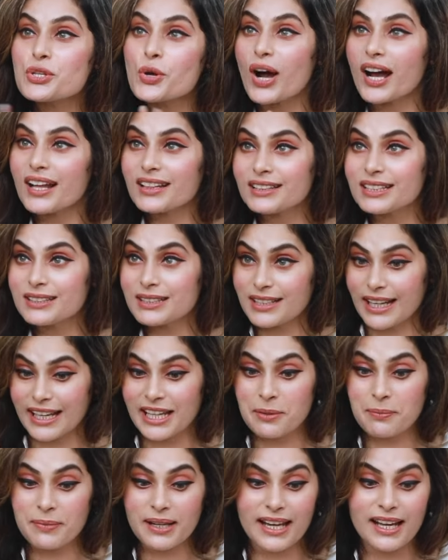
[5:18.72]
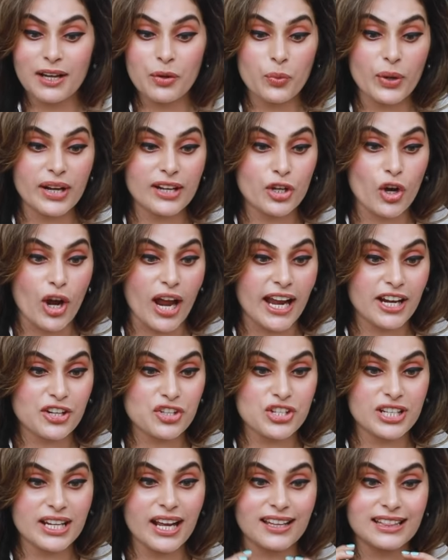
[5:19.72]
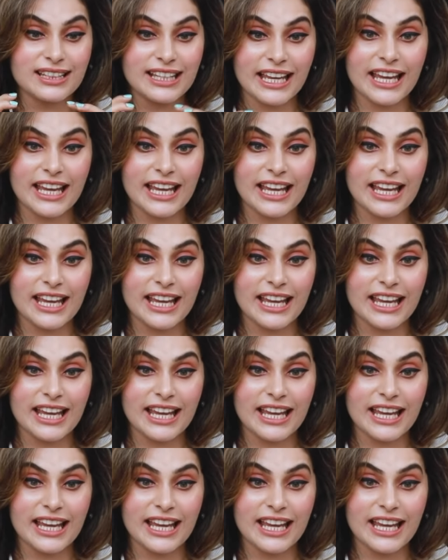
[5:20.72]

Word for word: so on the time la when you're actually on